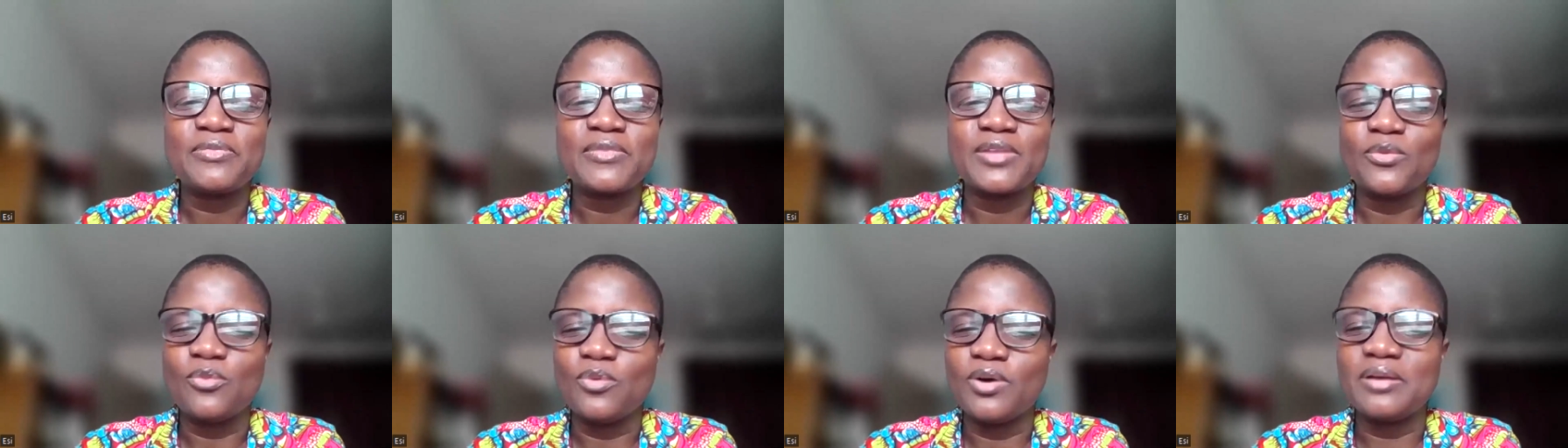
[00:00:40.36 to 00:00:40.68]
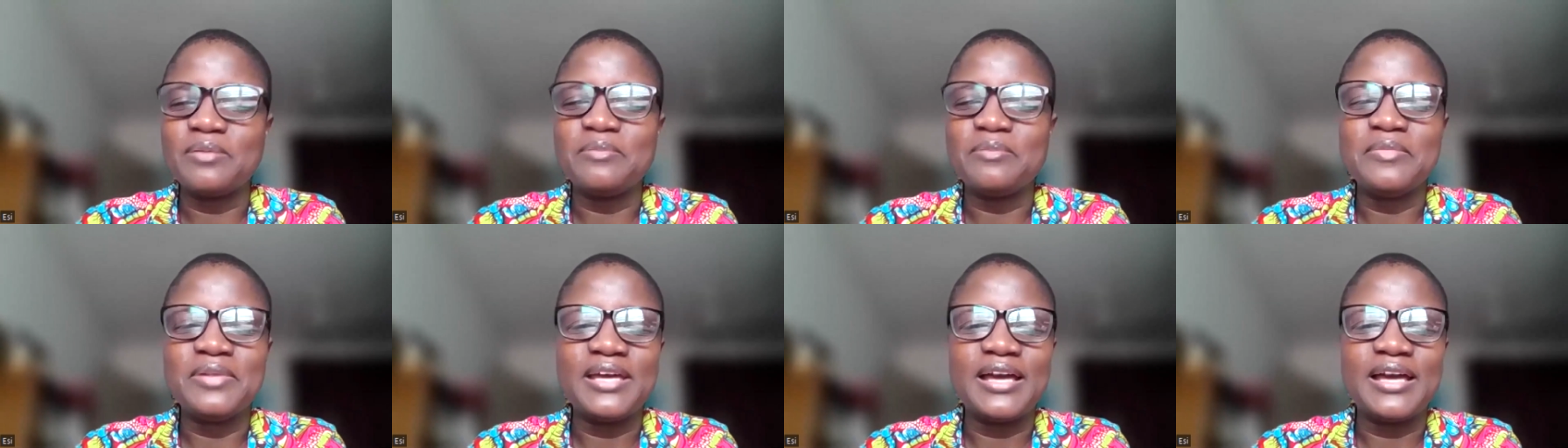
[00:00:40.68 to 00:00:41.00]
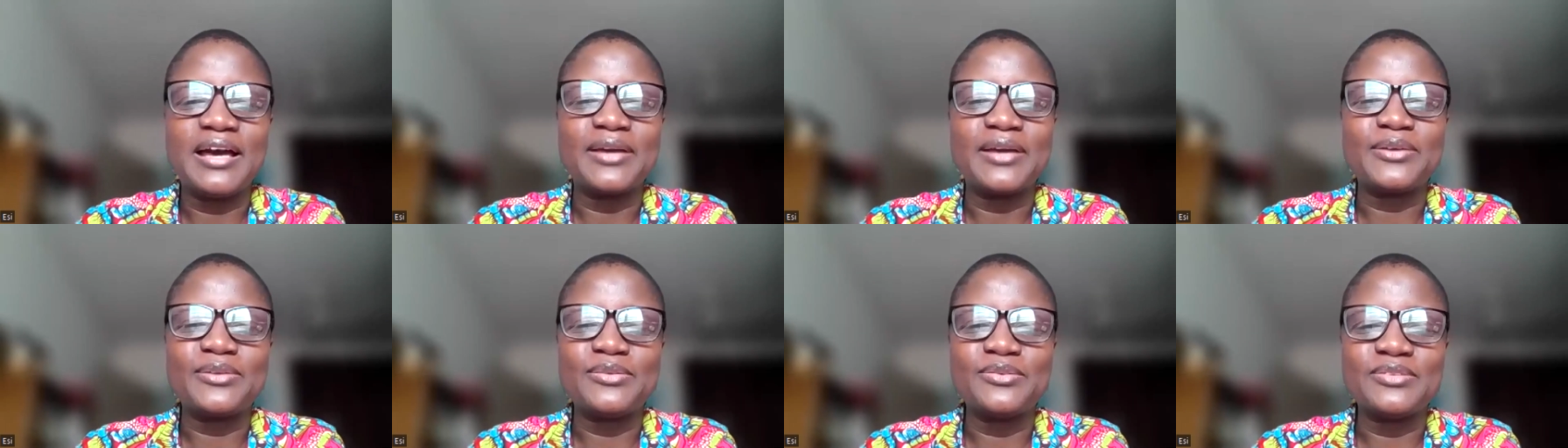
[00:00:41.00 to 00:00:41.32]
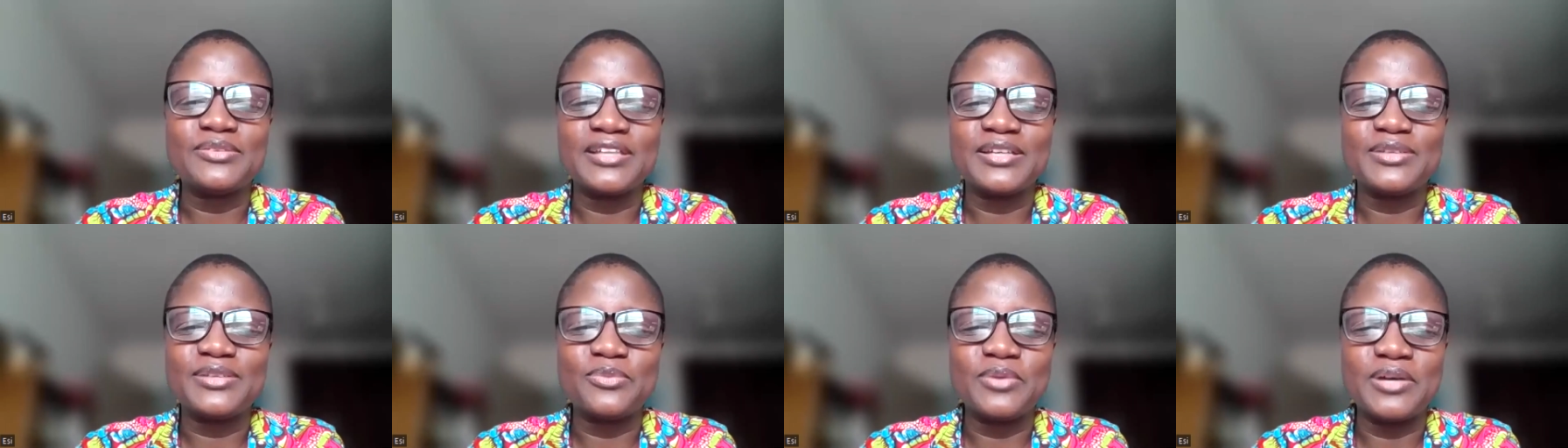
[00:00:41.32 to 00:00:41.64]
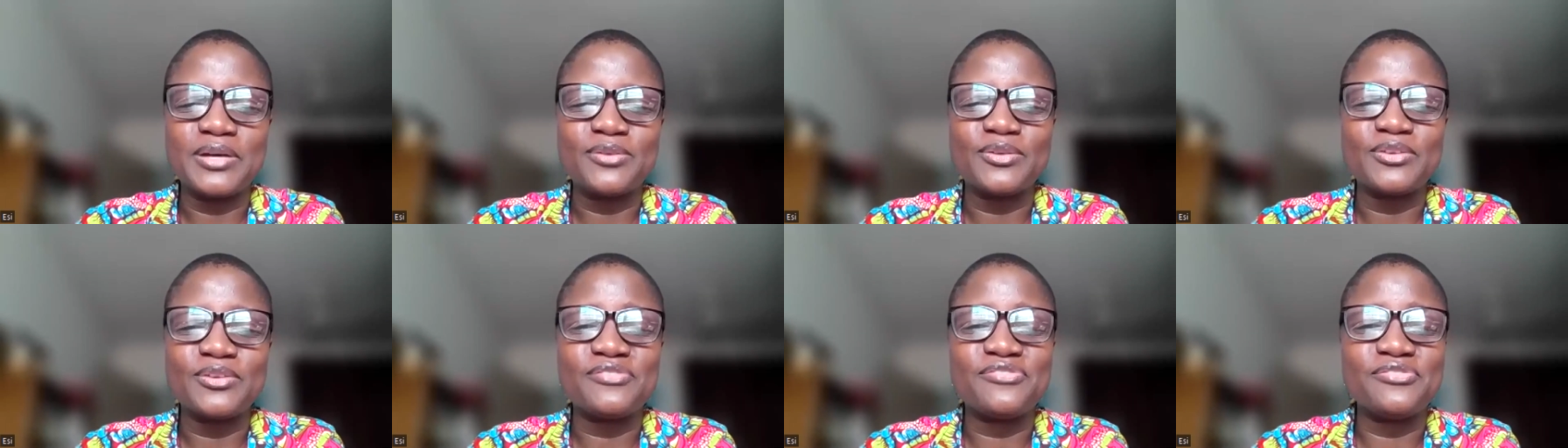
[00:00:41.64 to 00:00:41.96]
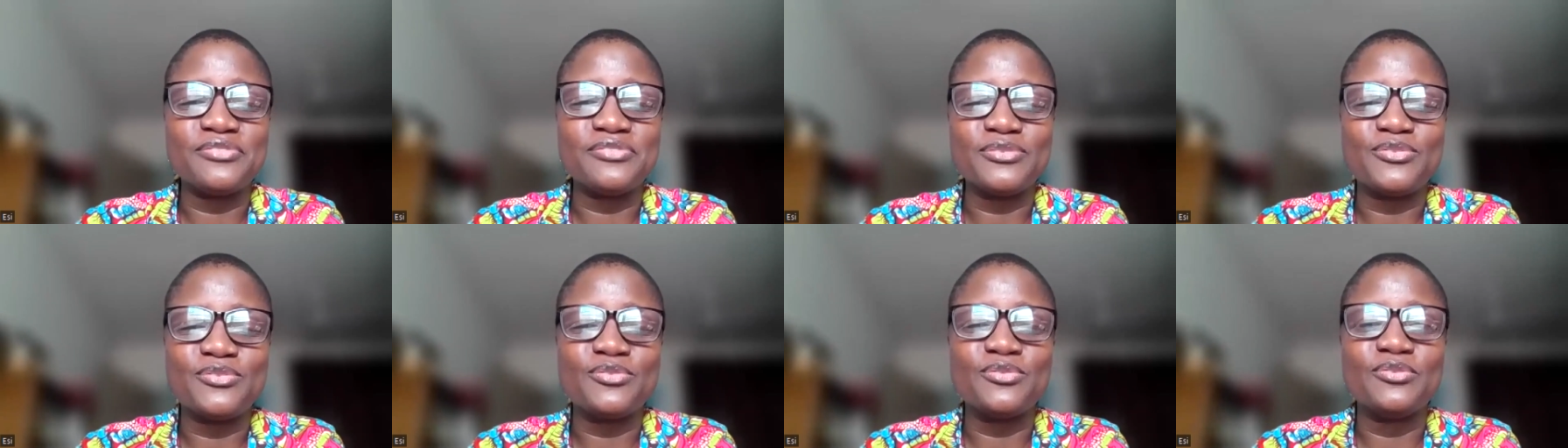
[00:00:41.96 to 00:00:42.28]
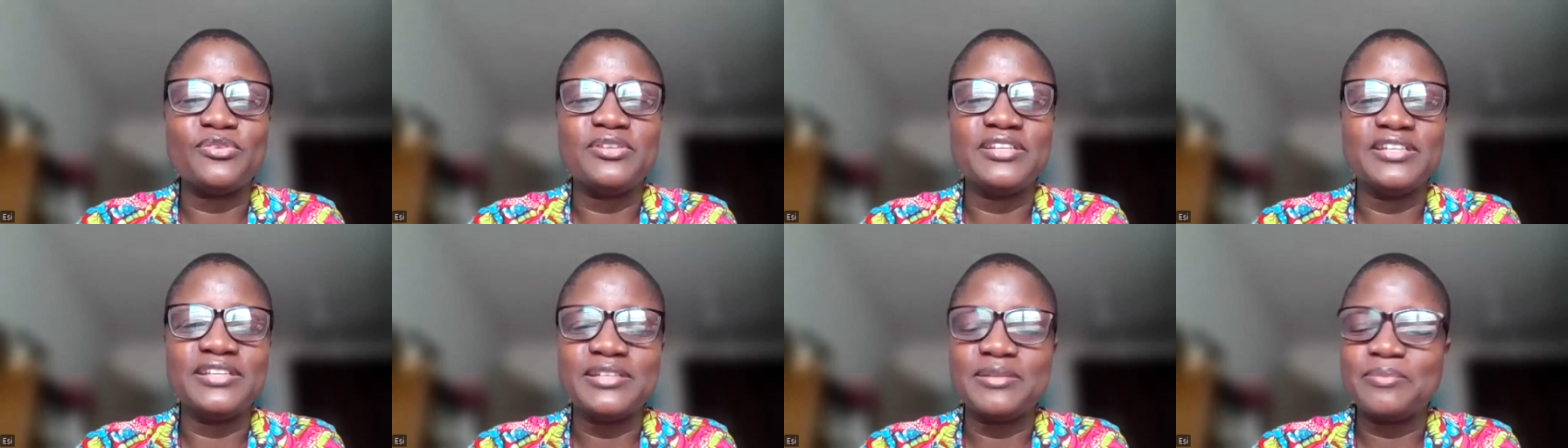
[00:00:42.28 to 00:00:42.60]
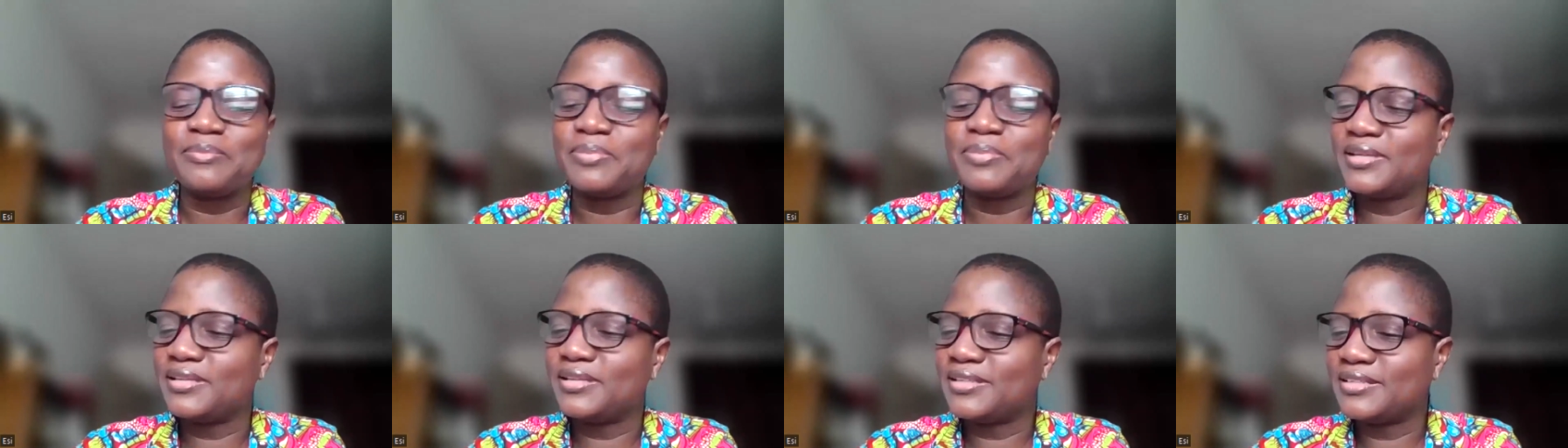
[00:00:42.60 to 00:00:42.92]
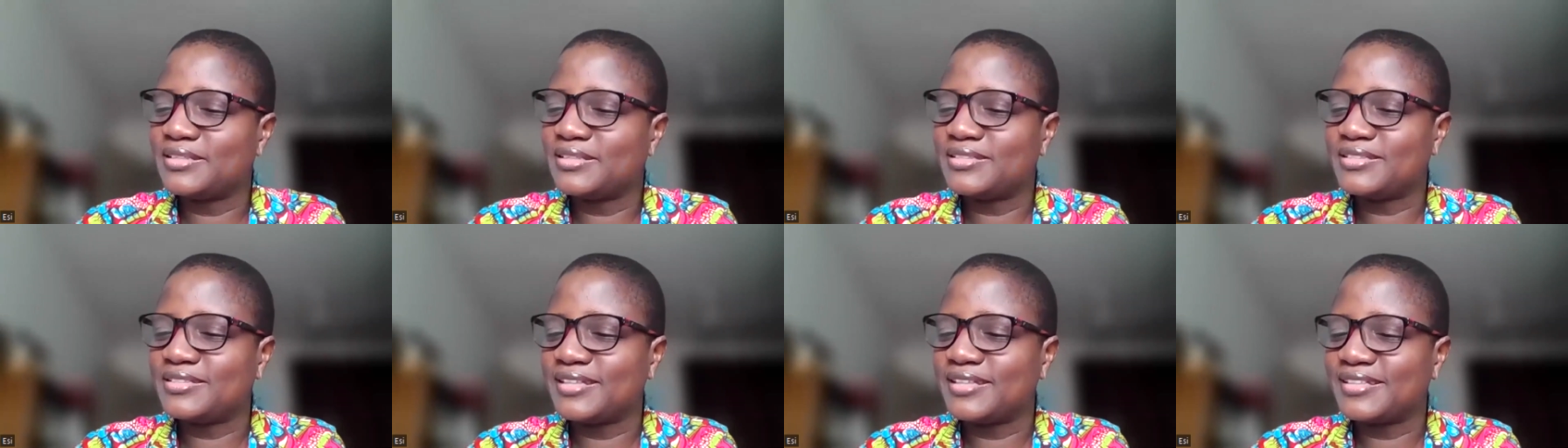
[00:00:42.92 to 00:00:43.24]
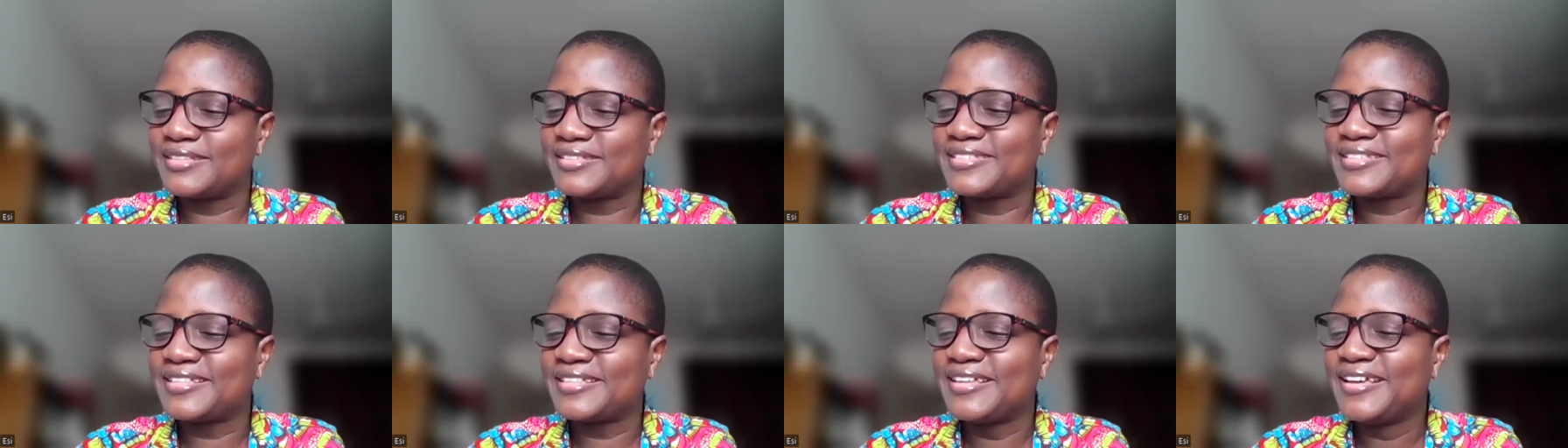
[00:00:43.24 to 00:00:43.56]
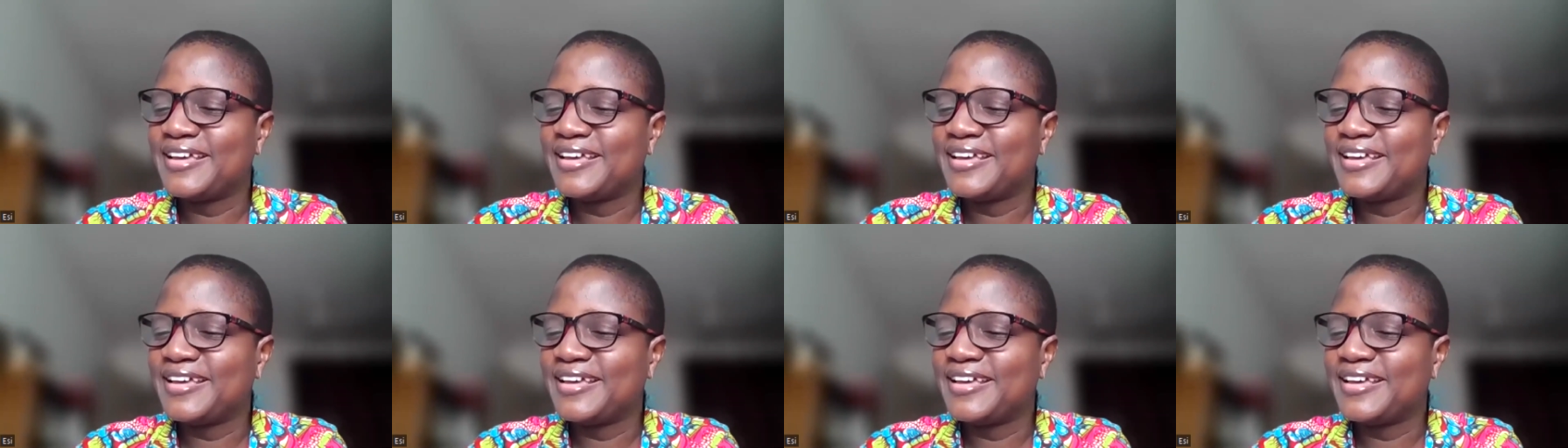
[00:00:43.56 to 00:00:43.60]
one may hmm. argue that we are not truly independent yet.